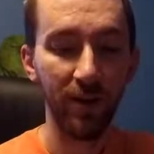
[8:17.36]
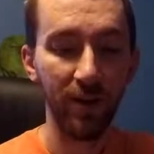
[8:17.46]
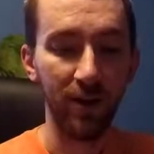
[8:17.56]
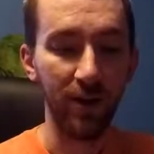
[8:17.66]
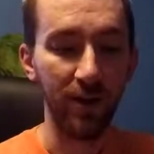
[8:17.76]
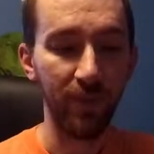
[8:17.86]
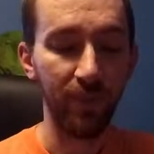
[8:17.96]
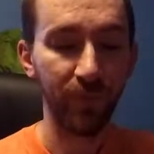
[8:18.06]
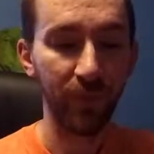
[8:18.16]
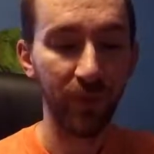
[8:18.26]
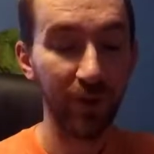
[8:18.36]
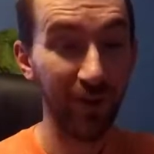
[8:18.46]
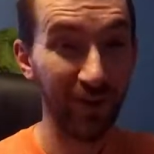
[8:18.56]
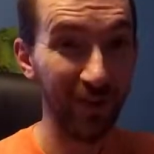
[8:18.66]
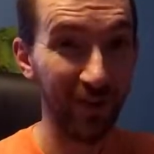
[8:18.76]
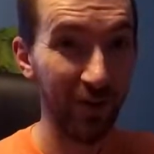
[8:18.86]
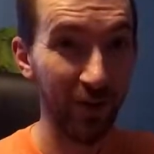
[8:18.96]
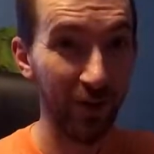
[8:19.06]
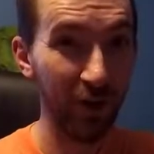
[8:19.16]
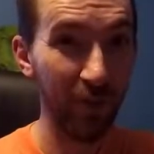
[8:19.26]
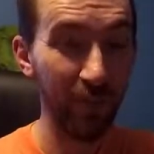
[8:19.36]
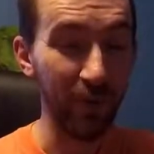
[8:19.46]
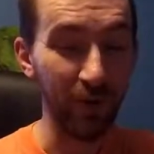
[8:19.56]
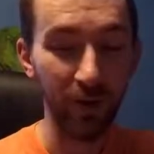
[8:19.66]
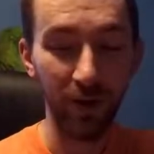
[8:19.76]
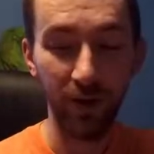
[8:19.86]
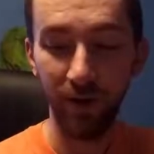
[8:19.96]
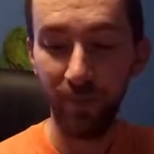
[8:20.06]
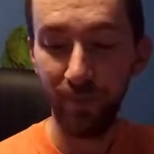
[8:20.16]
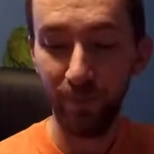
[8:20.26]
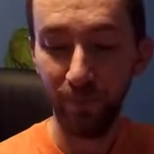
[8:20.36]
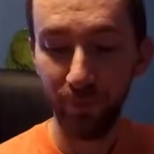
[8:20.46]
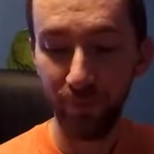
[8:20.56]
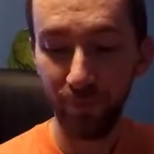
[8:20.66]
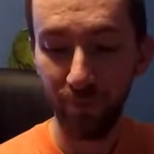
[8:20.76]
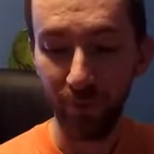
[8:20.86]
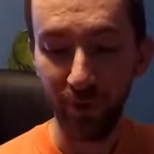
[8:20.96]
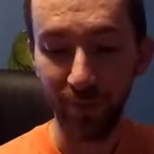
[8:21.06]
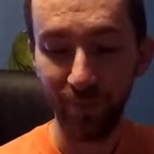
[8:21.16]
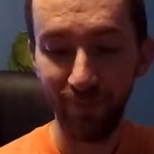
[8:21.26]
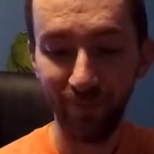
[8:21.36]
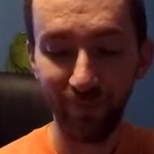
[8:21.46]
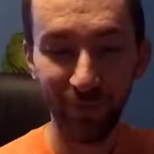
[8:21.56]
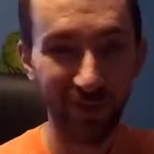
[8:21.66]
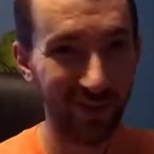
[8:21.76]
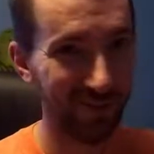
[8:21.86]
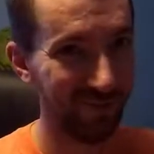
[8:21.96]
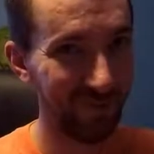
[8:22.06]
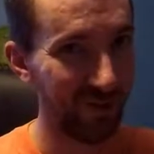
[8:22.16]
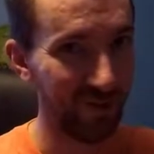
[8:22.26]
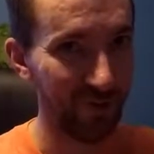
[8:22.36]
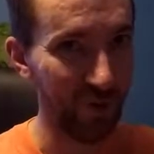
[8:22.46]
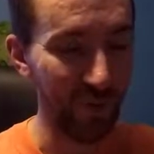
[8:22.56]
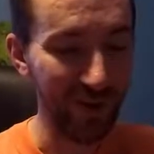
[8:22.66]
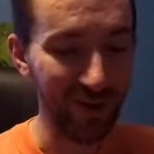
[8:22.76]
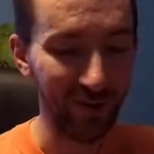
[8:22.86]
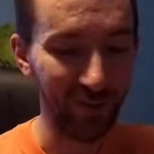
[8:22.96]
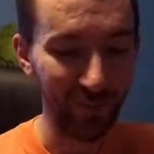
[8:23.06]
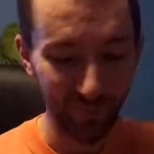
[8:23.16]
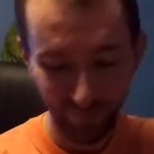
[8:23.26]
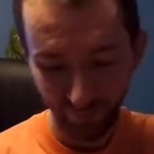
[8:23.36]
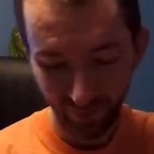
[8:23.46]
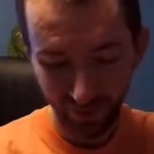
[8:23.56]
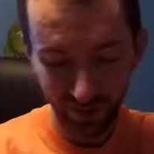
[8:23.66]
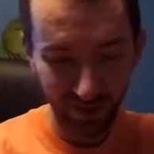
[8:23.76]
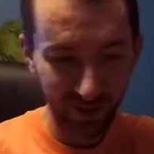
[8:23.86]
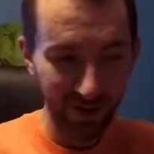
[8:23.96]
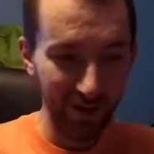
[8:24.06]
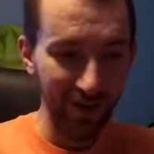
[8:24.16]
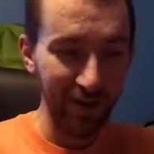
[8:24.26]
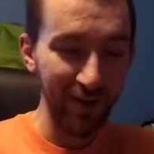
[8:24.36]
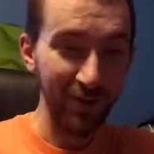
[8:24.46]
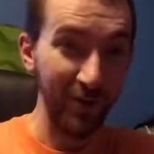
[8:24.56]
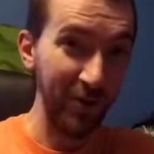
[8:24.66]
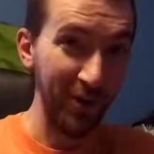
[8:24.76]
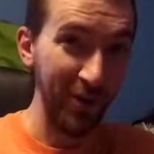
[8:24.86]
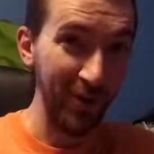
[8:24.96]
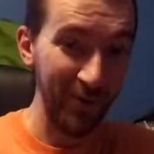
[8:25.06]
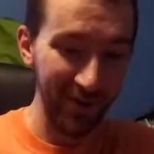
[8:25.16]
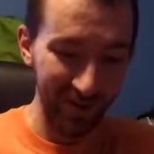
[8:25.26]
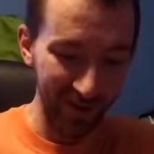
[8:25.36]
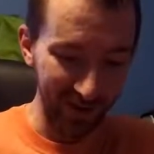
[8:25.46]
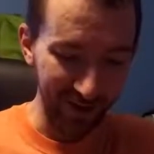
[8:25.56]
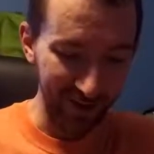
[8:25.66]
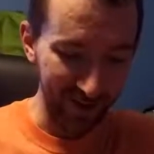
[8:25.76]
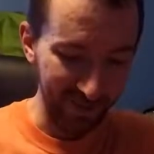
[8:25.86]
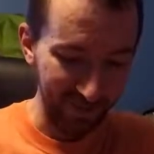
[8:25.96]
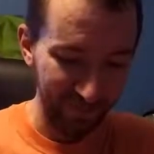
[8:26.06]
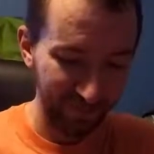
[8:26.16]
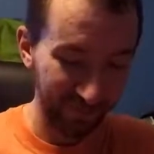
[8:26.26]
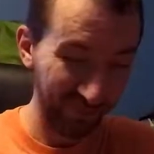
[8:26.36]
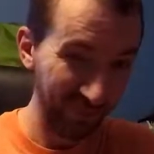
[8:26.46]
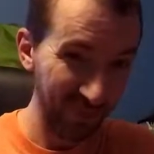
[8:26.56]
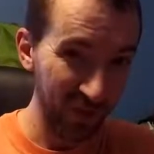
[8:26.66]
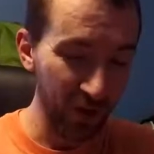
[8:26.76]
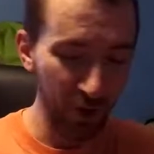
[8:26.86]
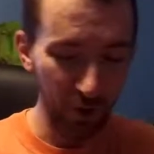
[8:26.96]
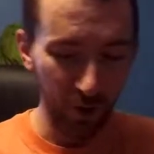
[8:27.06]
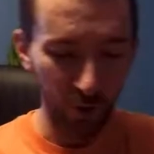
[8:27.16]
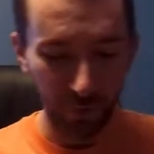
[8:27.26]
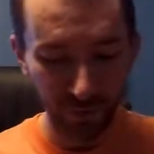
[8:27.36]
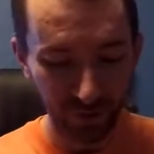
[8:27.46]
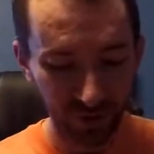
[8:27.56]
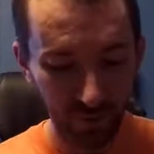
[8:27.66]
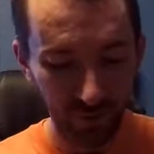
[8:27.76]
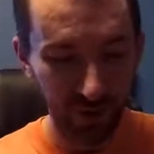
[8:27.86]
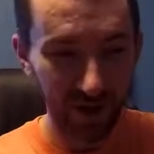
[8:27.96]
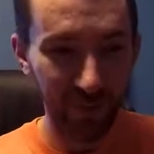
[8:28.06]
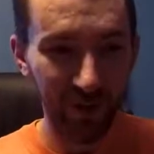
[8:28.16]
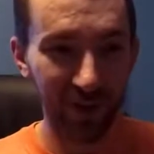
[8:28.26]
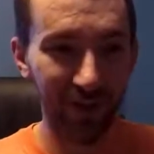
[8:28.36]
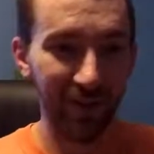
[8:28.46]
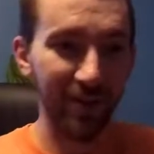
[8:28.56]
Because like I said, they're a good company, but just doesn't suit my needs. So there you go. I hope this was helpful to anybody.